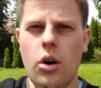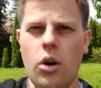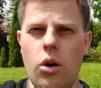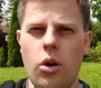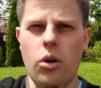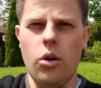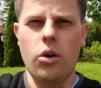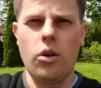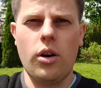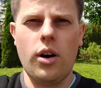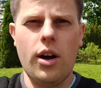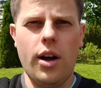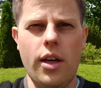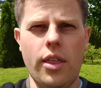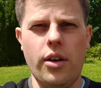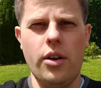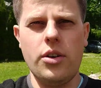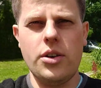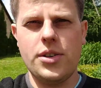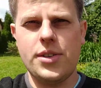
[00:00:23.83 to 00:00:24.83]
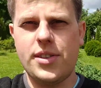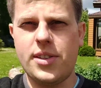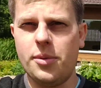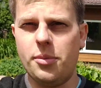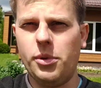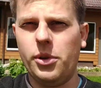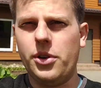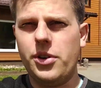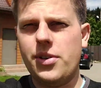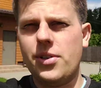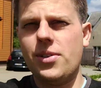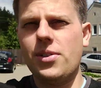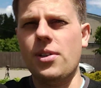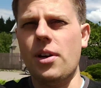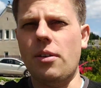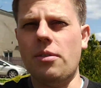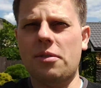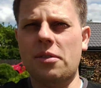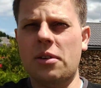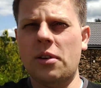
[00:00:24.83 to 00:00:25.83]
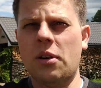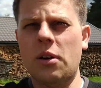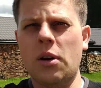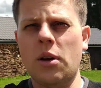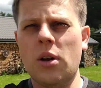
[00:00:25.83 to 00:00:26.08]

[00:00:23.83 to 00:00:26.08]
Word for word: or other similar stuff